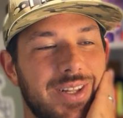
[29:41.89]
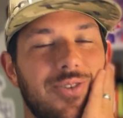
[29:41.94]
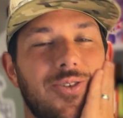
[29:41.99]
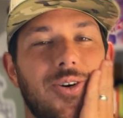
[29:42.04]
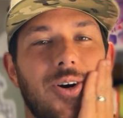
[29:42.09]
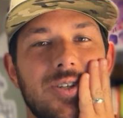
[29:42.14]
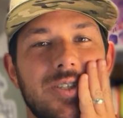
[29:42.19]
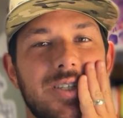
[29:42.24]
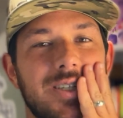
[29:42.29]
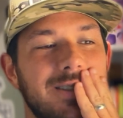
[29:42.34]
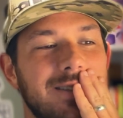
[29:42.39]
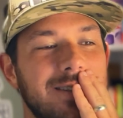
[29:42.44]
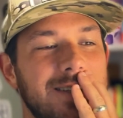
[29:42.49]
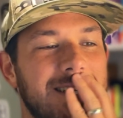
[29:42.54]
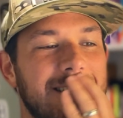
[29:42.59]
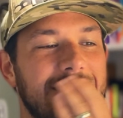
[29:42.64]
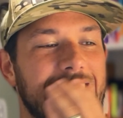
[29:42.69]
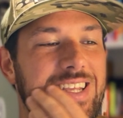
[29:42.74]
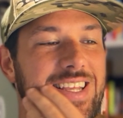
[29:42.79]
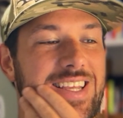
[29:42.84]
The largest
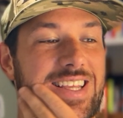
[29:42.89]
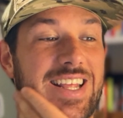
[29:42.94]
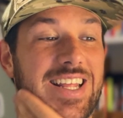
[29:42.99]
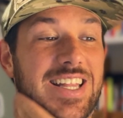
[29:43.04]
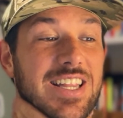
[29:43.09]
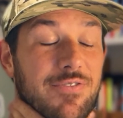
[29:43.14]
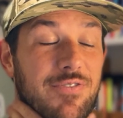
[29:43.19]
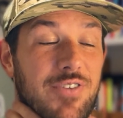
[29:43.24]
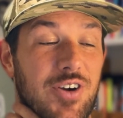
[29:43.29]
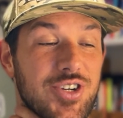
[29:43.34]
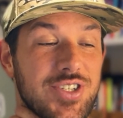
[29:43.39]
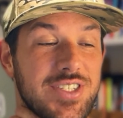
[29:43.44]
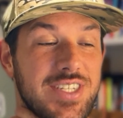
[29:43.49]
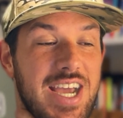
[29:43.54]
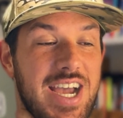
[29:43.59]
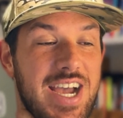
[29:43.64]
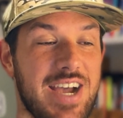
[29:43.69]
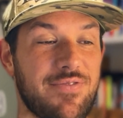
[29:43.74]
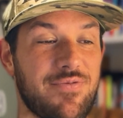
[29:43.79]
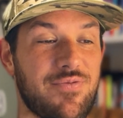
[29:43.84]
lead in the first
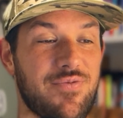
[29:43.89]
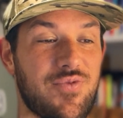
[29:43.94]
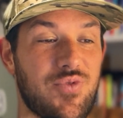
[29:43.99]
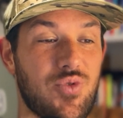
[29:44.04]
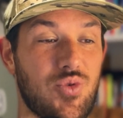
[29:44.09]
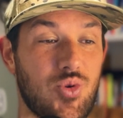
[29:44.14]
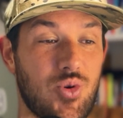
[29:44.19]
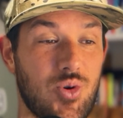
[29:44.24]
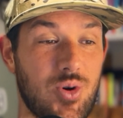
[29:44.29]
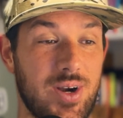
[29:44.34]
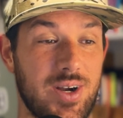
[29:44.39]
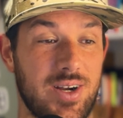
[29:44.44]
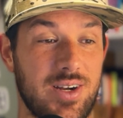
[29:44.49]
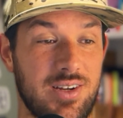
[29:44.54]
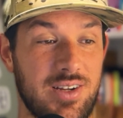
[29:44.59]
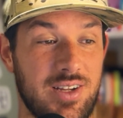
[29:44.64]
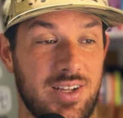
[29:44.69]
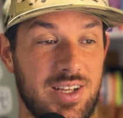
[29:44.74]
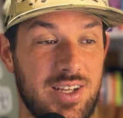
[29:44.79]
half for